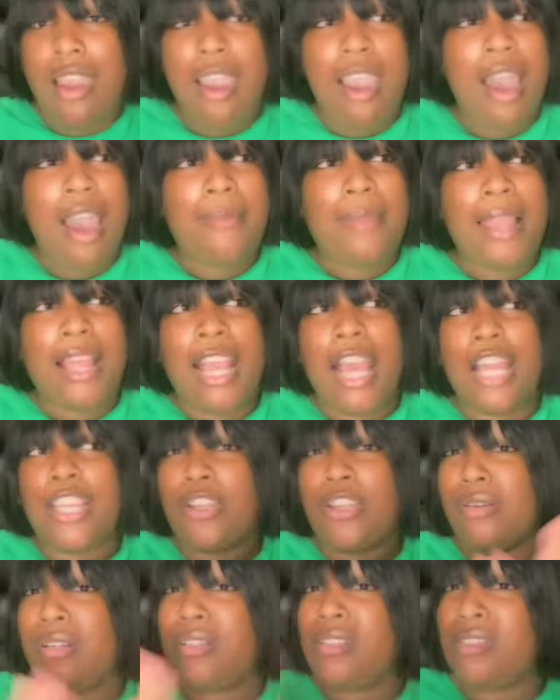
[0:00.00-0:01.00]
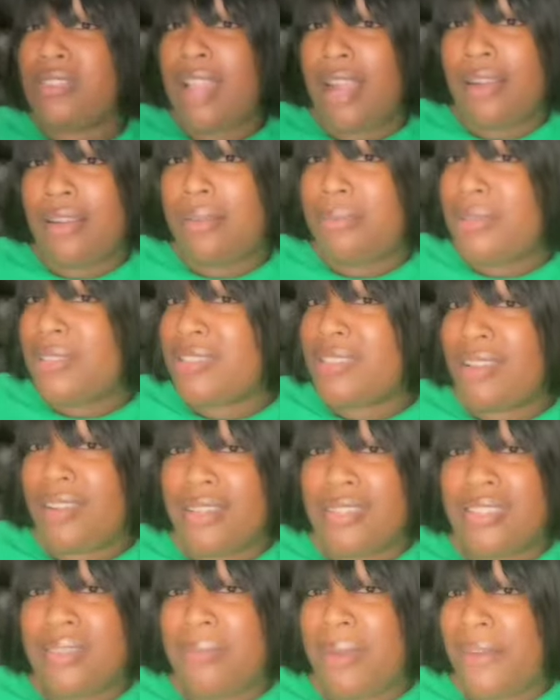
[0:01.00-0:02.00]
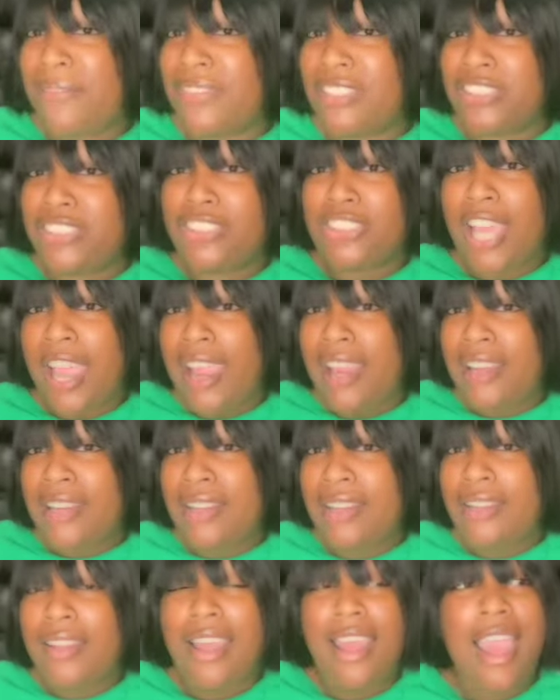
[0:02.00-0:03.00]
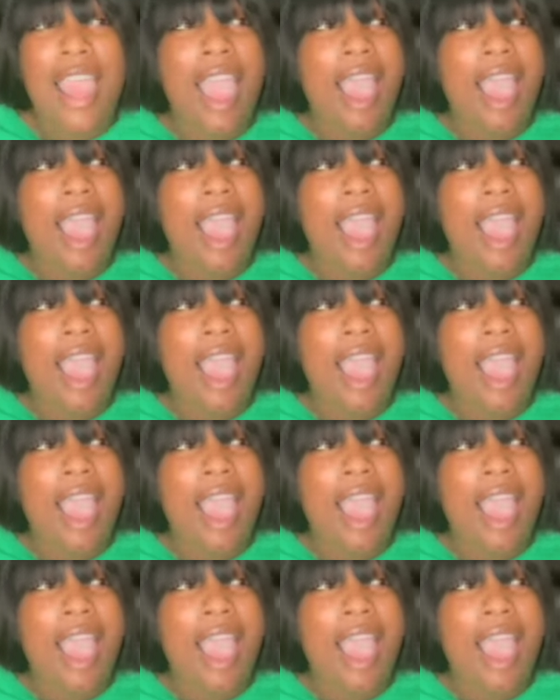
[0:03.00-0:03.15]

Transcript: I'm like, I know this is not going to be stuck into my vagina.